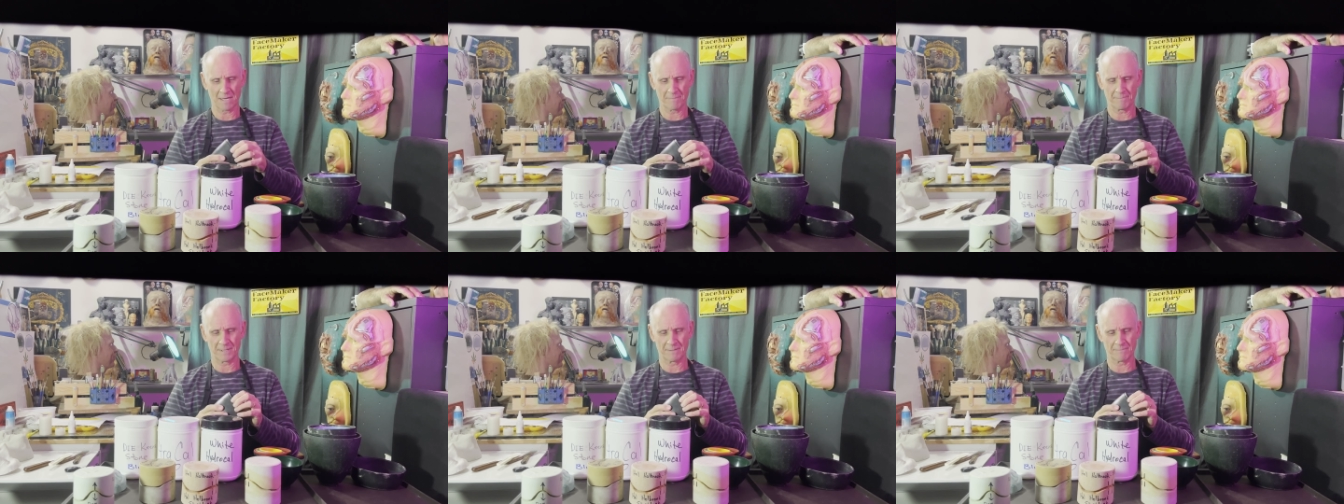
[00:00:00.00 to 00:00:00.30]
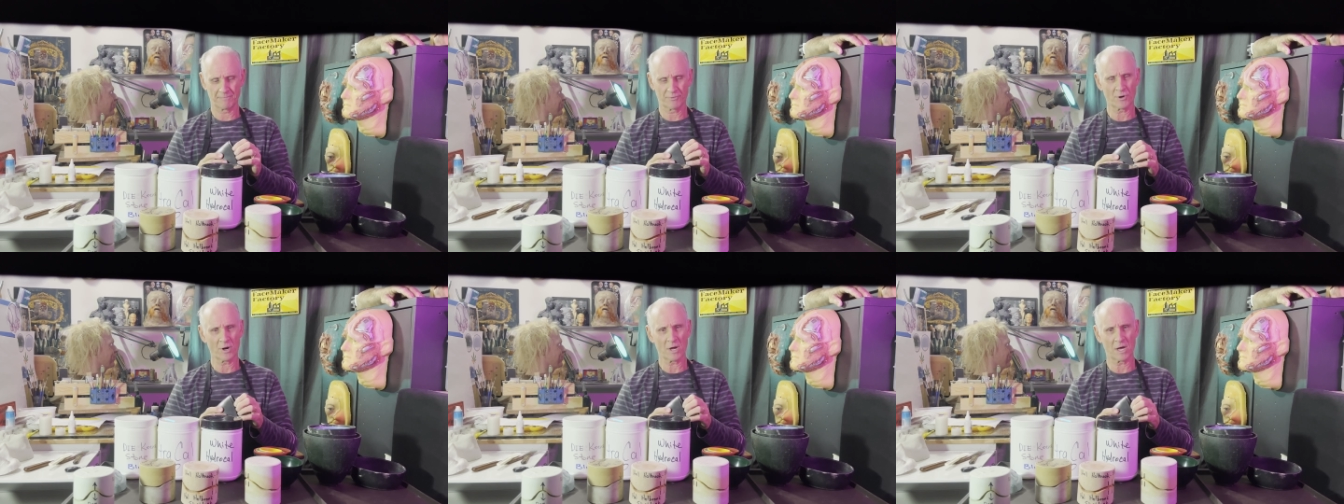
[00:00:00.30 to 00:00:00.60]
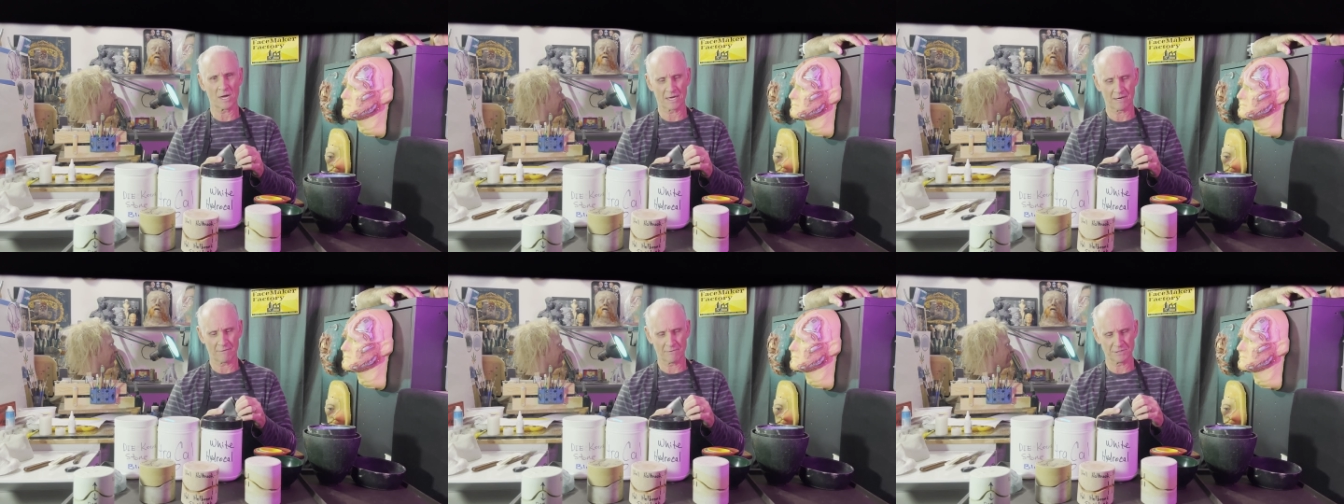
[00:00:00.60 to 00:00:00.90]
in
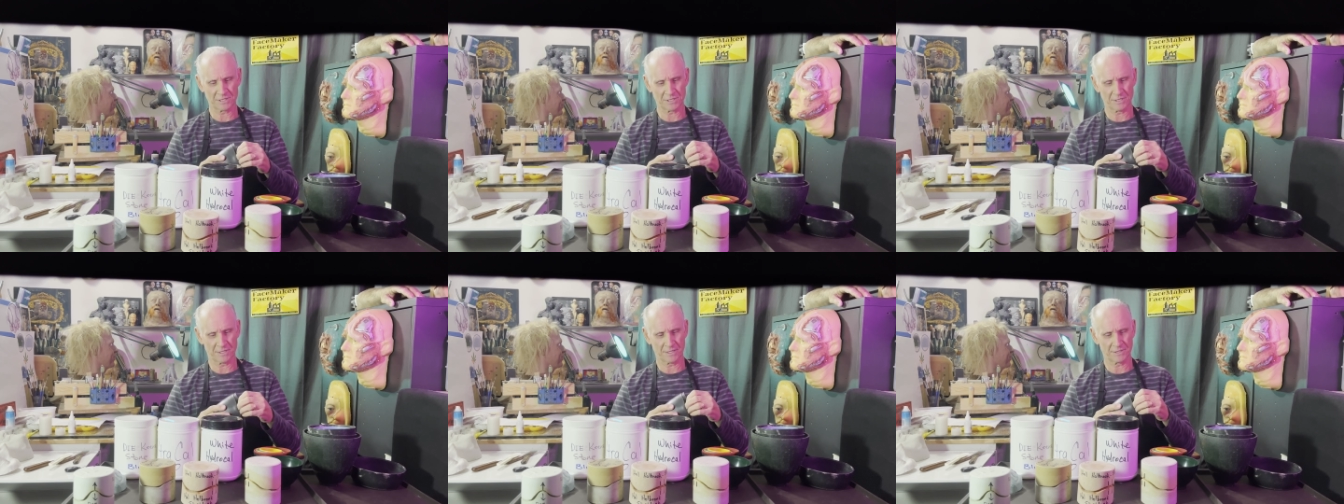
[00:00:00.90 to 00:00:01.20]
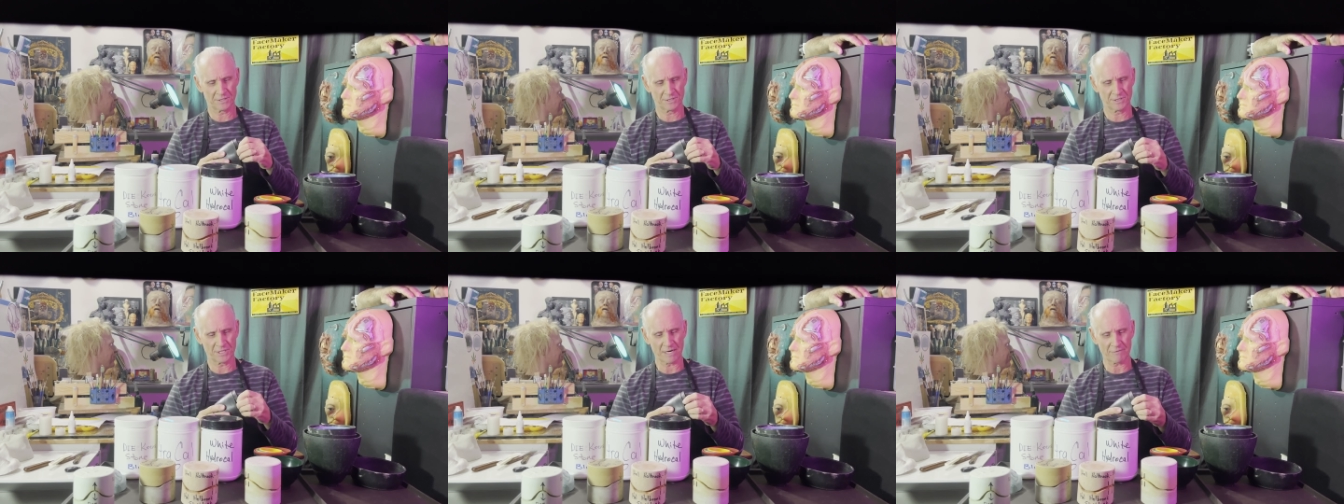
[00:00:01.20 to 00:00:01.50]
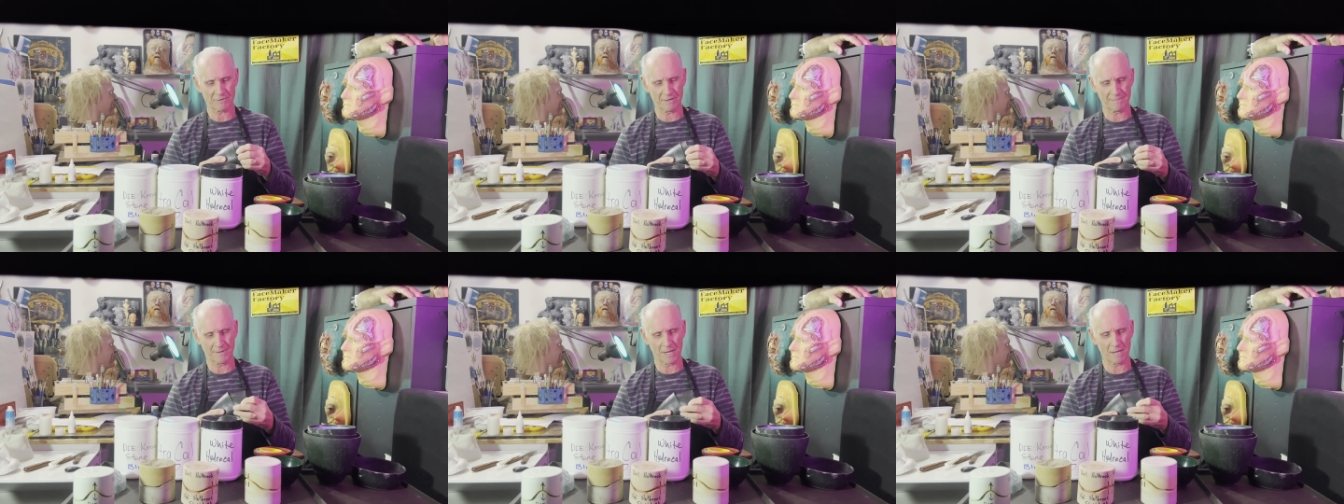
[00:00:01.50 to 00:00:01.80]
Prague. I was in
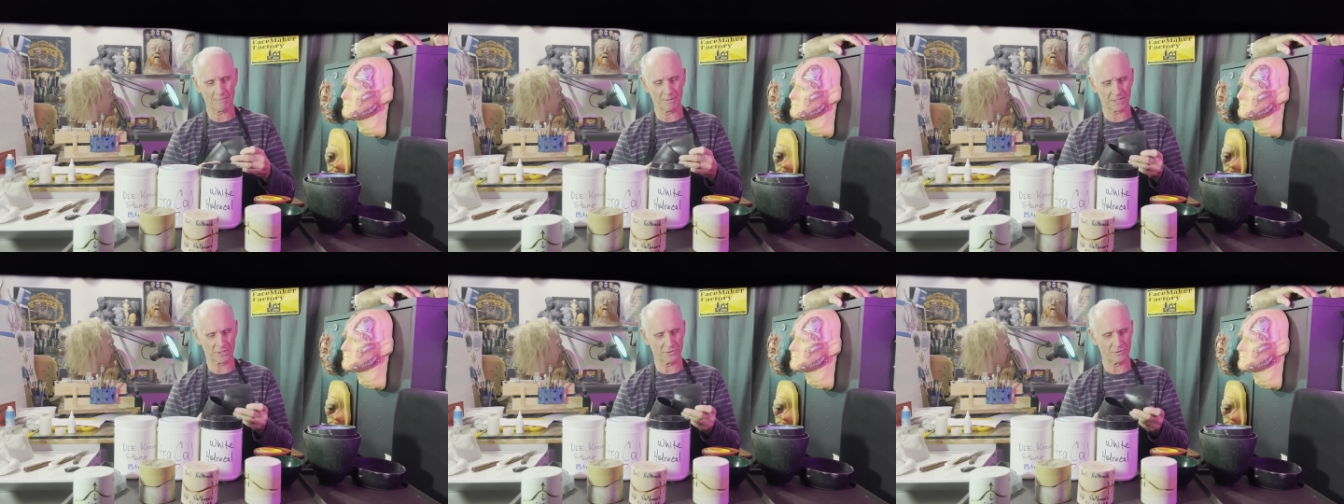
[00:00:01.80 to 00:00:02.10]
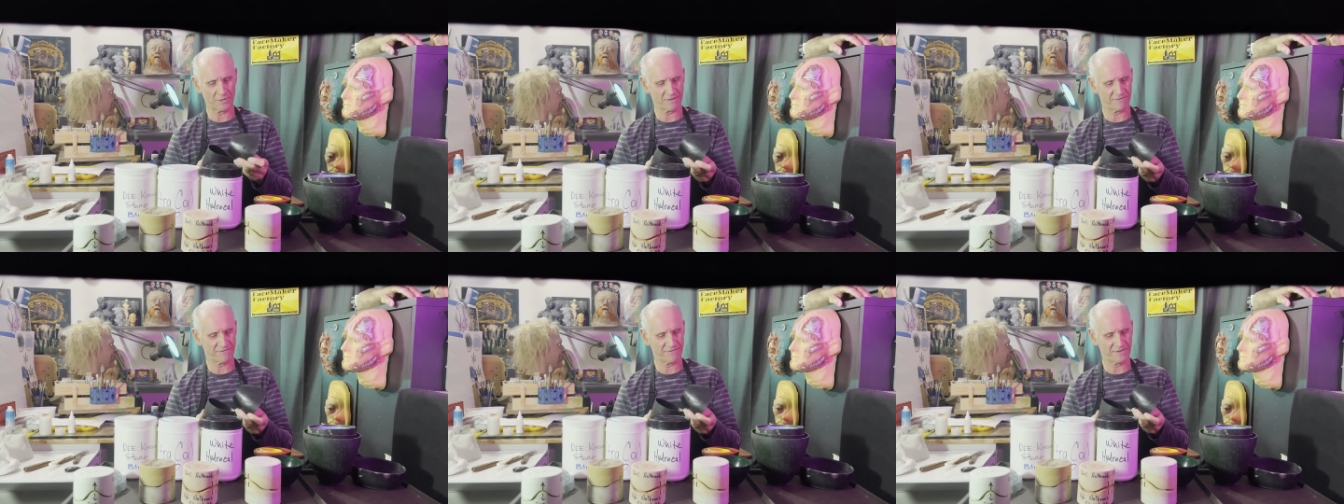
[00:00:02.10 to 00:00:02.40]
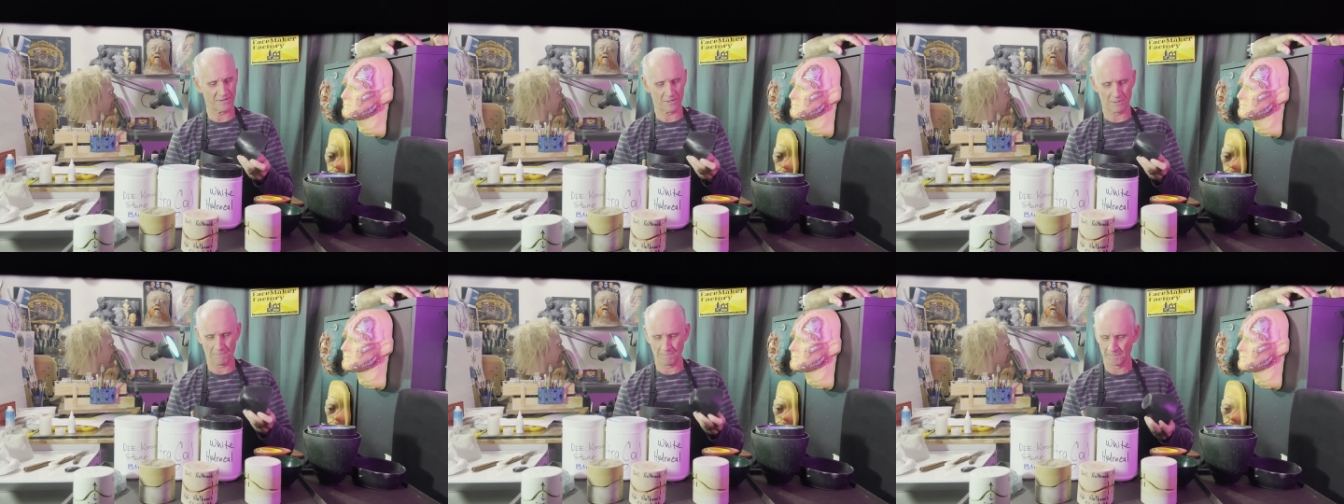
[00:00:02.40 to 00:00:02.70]
Czech Republic doing a
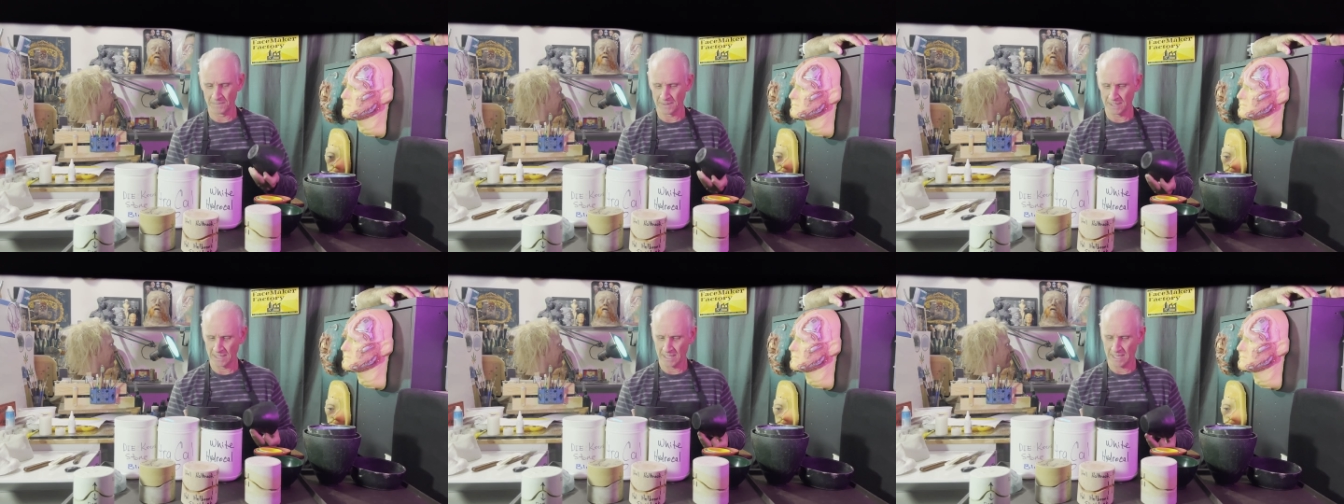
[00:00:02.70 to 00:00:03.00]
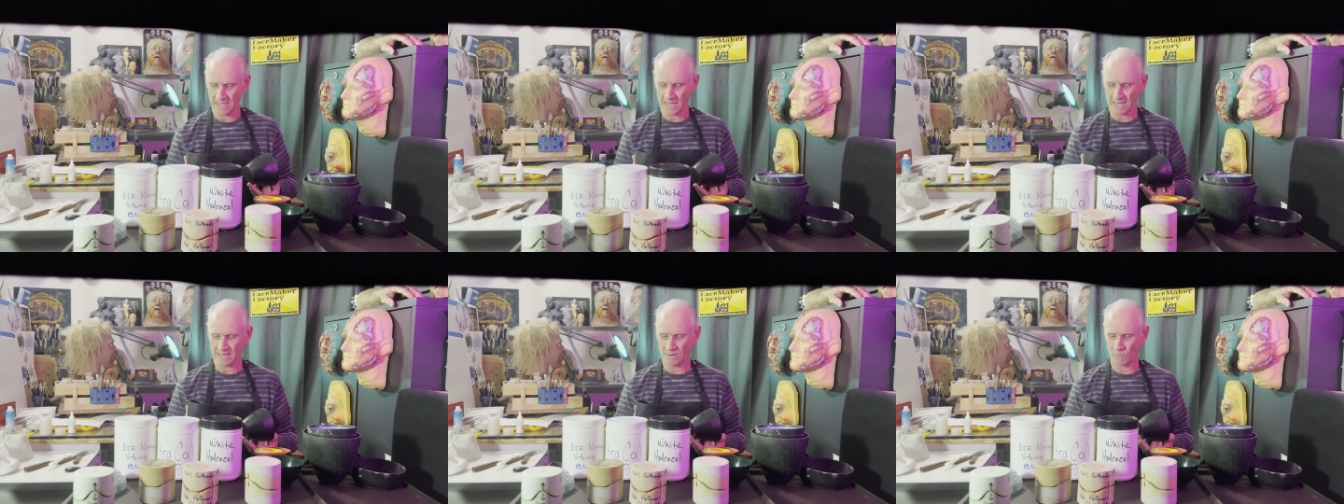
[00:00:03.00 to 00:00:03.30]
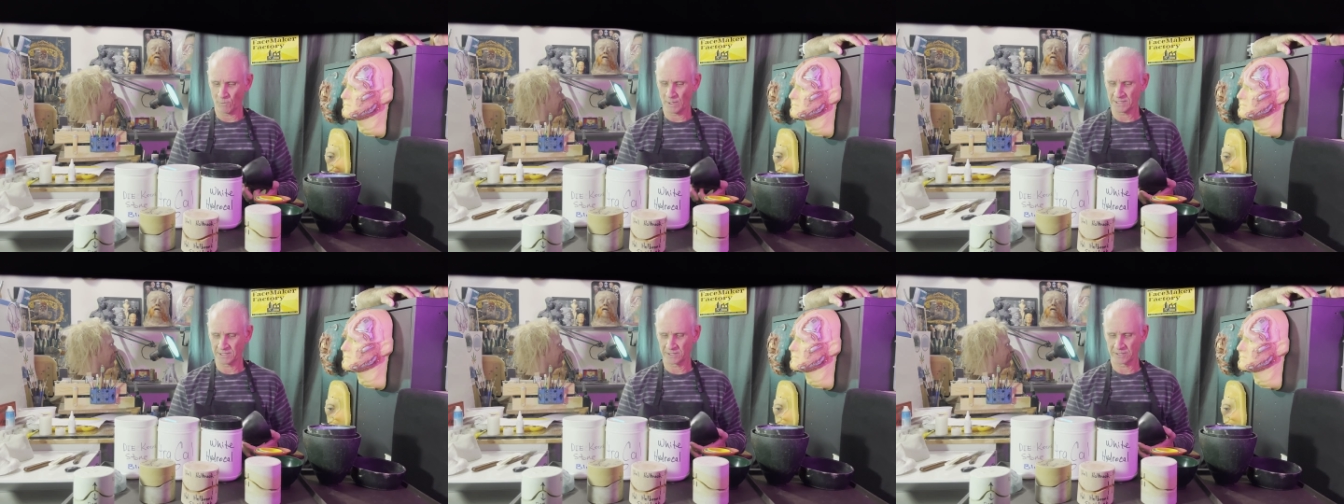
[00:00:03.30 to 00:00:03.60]
film, and I
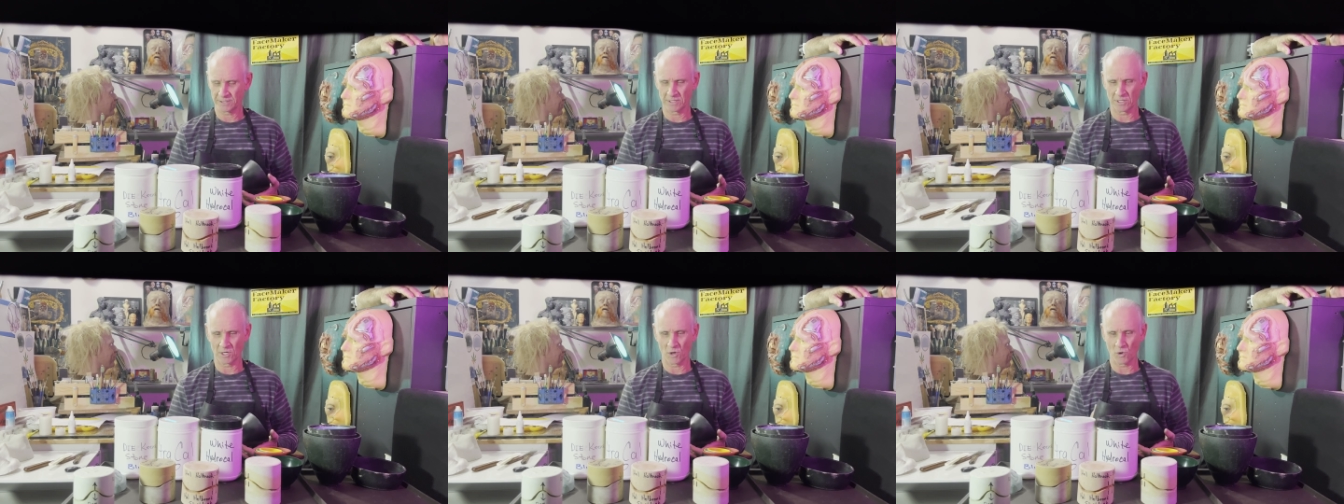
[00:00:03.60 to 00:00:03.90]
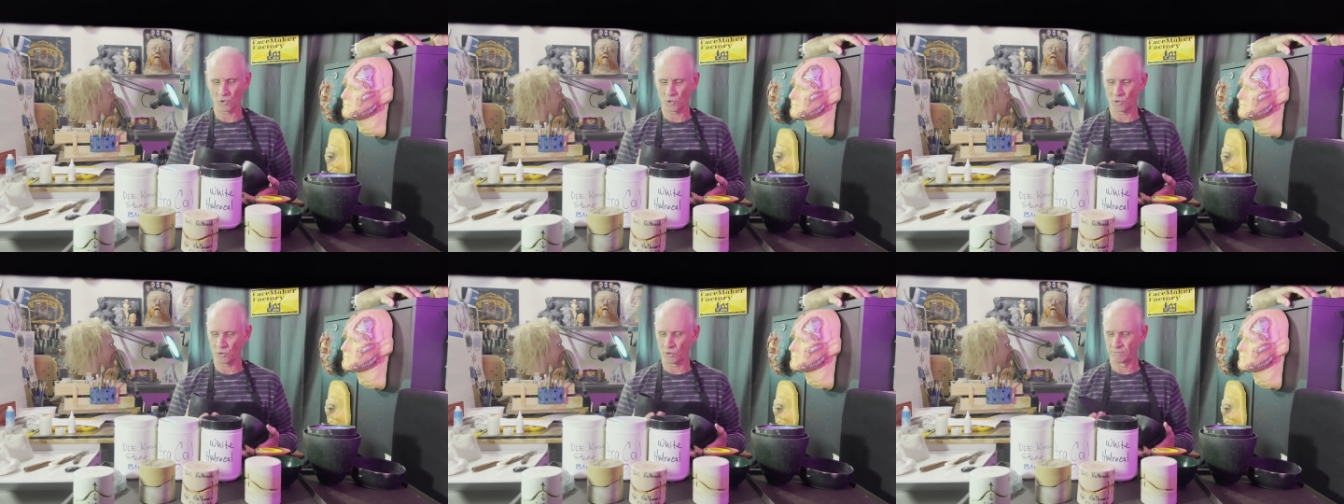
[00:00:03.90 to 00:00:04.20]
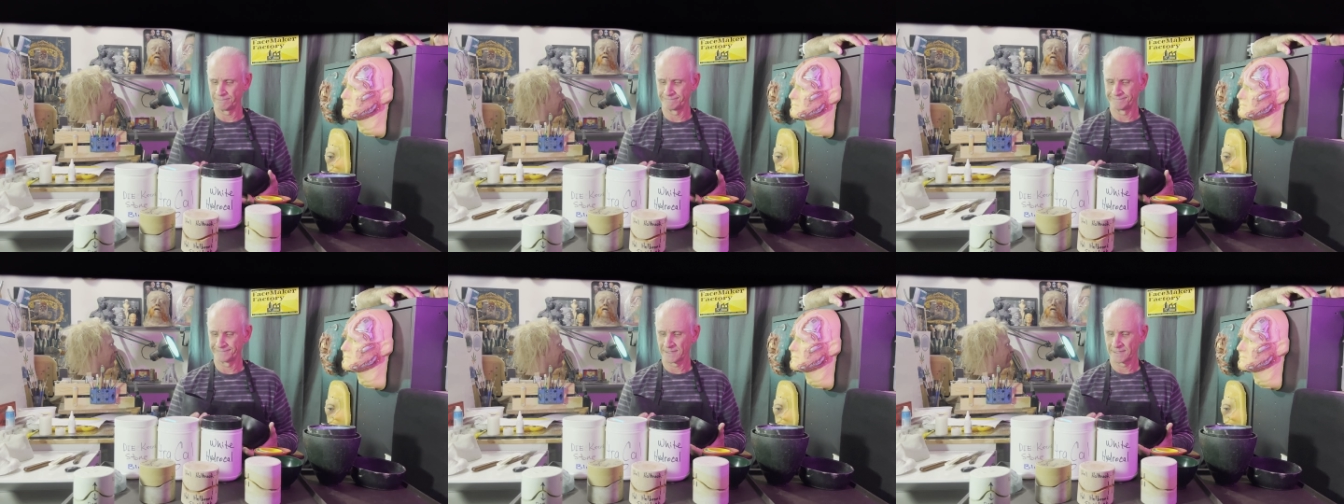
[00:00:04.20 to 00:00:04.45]
went to the local,